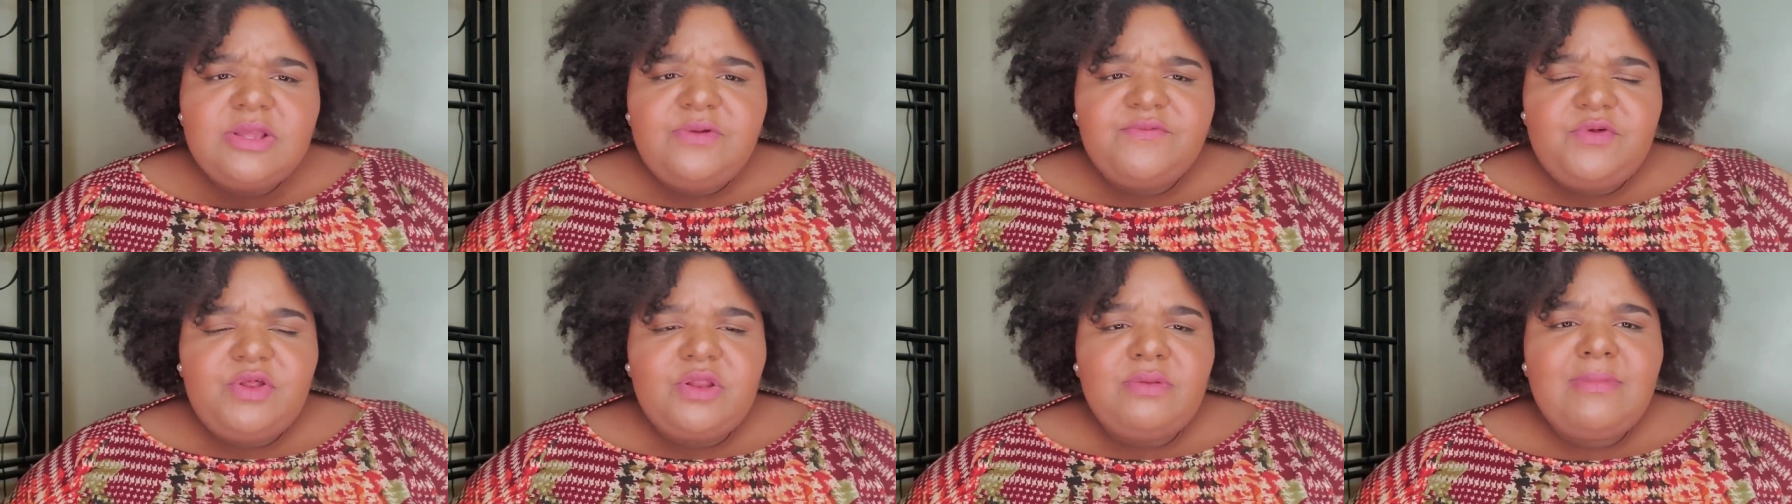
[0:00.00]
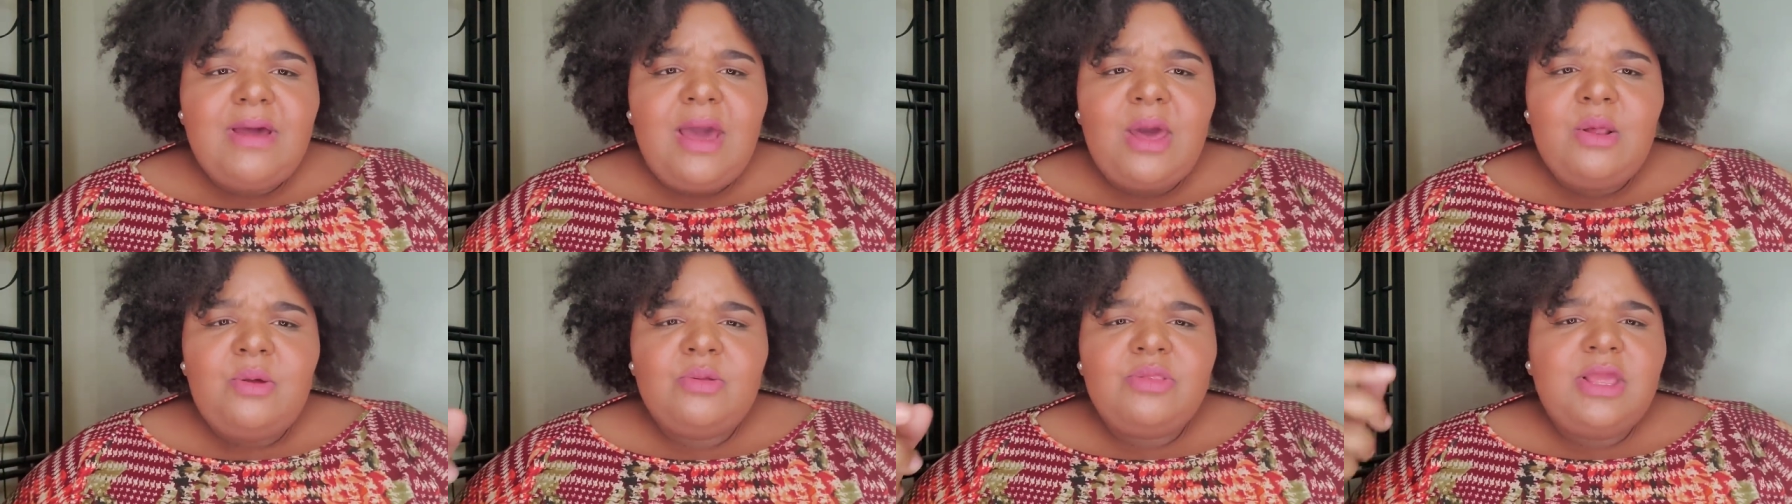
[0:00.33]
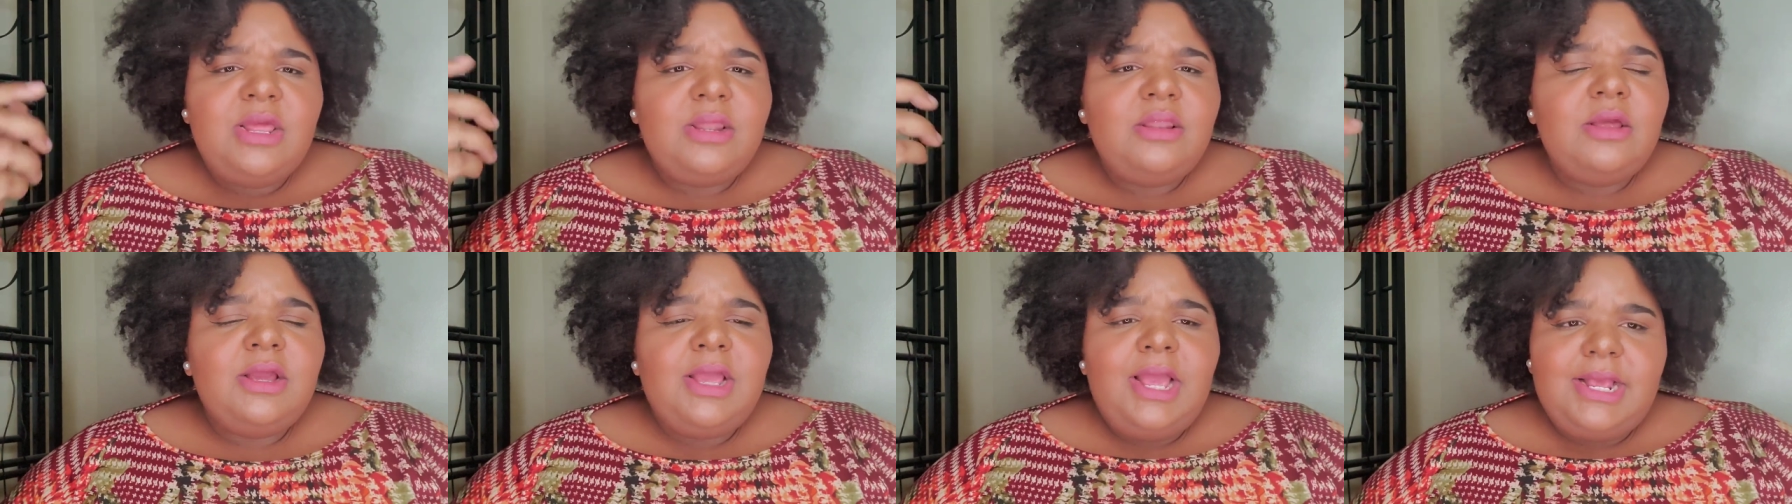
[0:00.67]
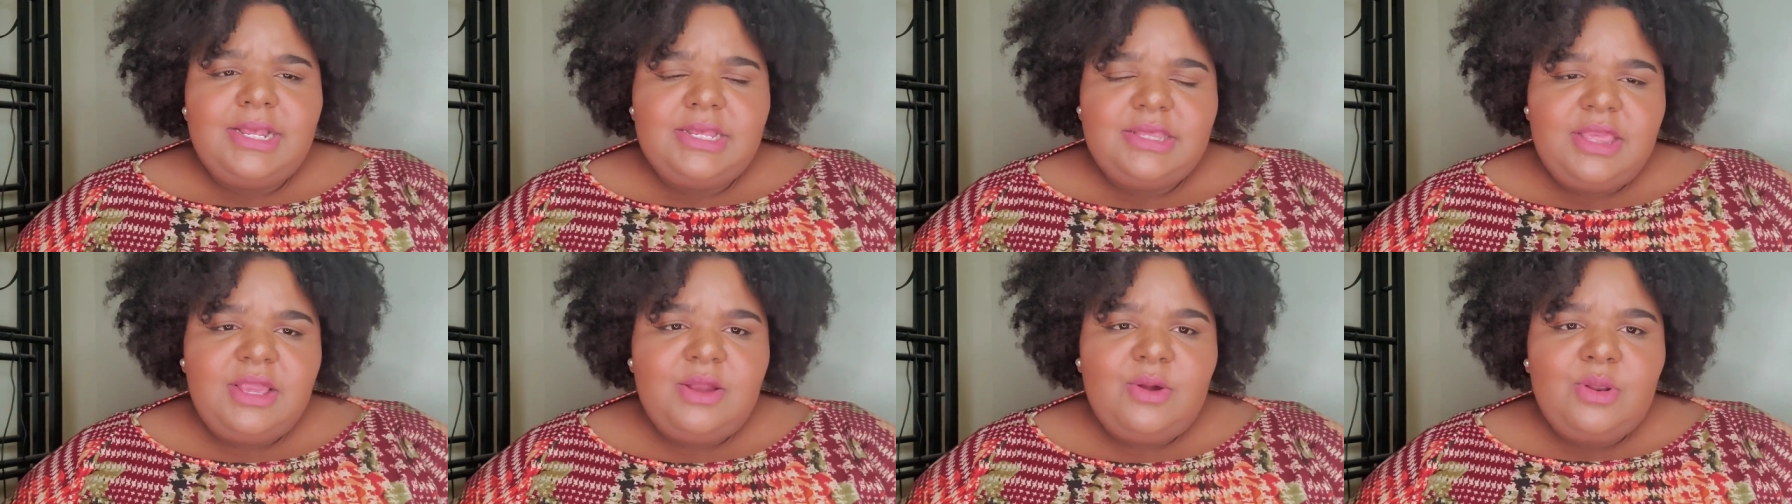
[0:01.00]
different on the model. Didn't look
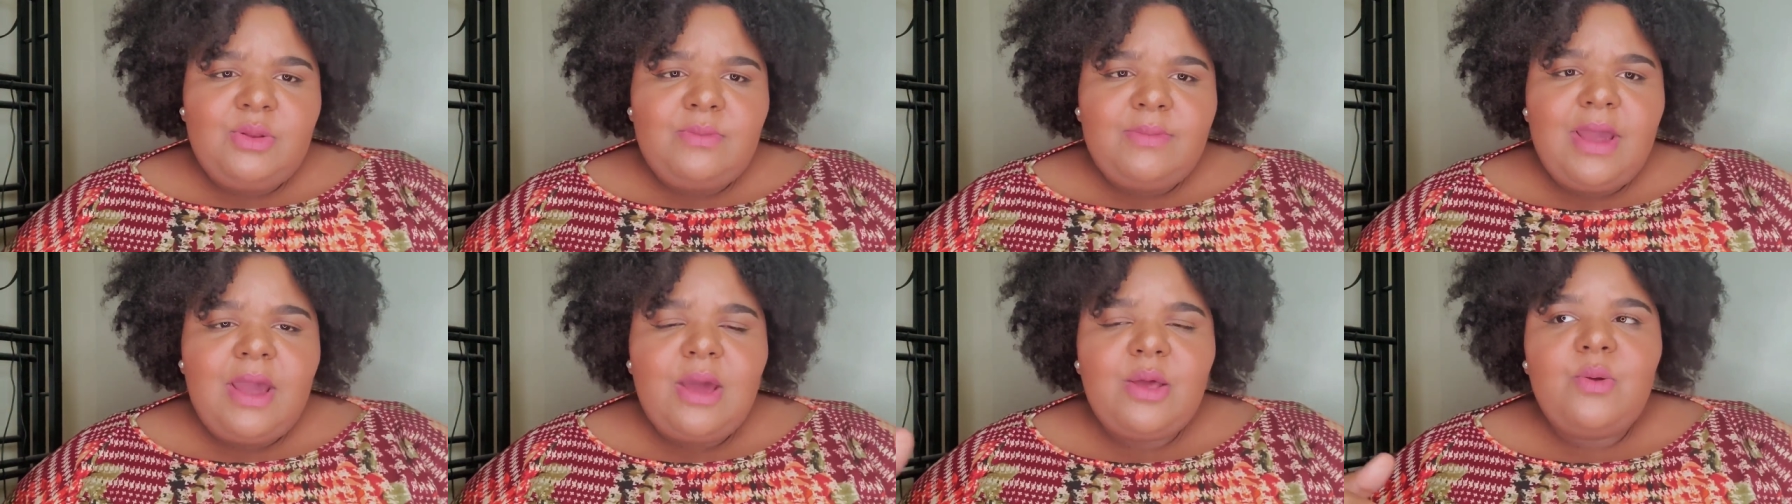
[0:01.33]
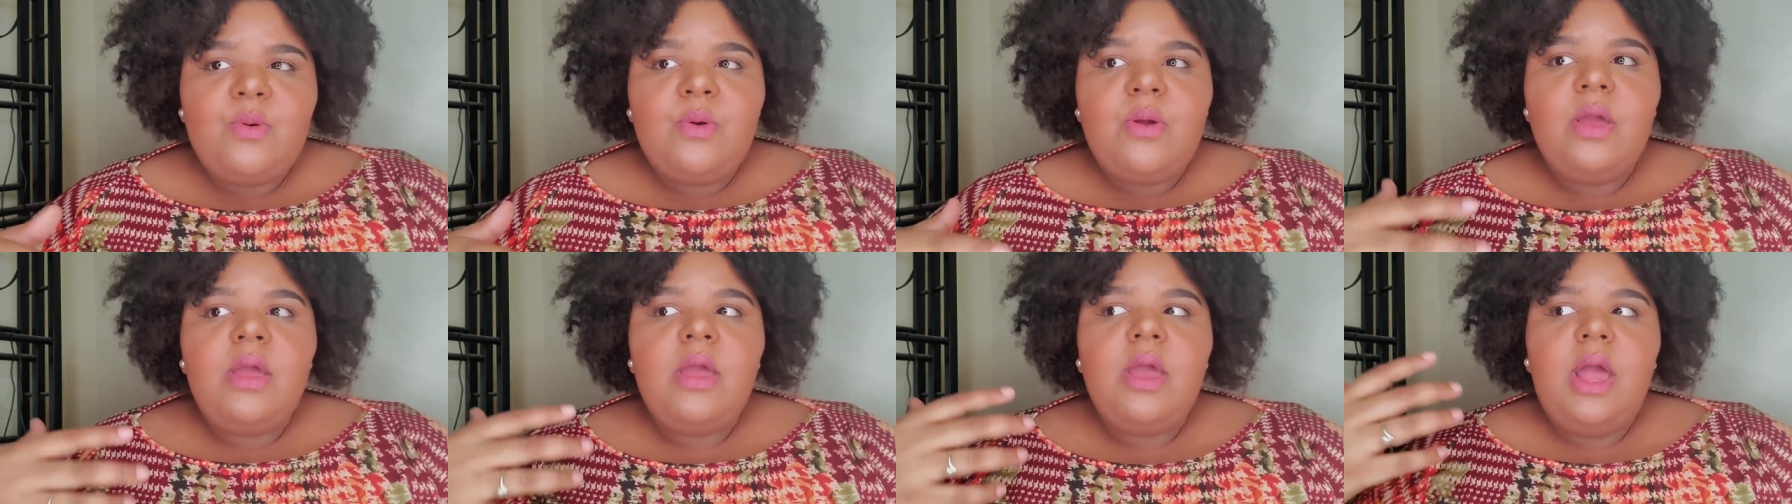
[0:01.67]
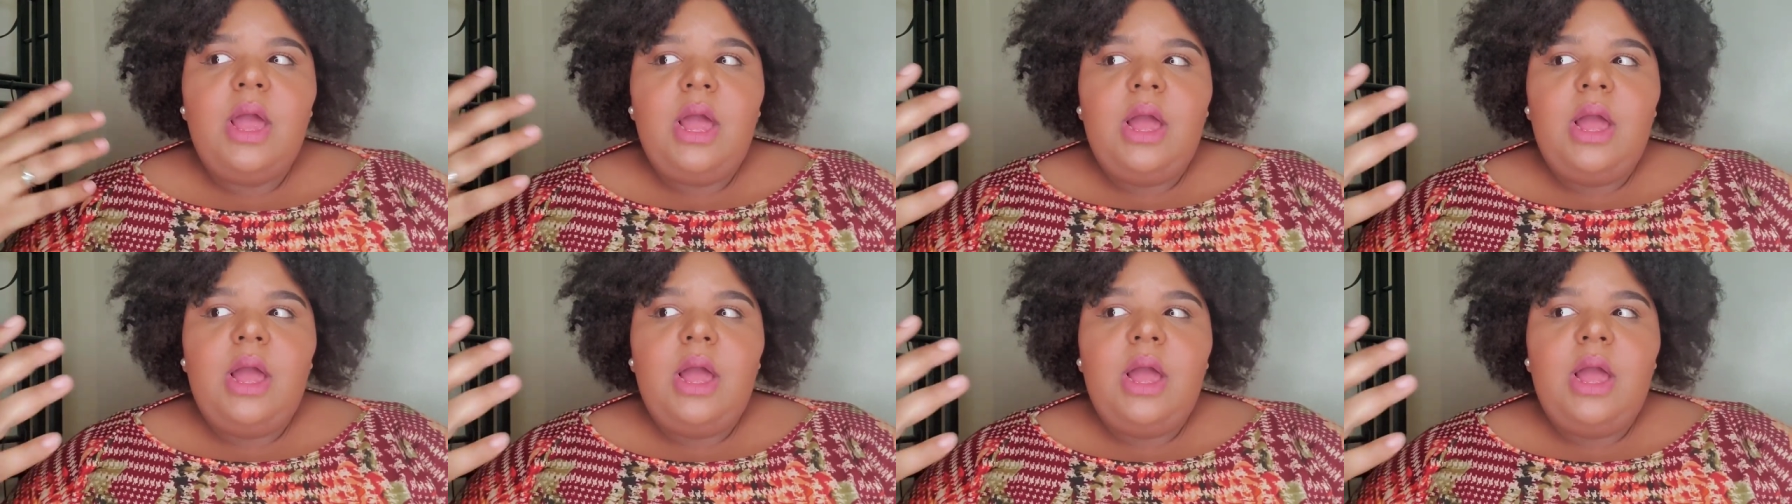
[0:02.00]
as thick on the model.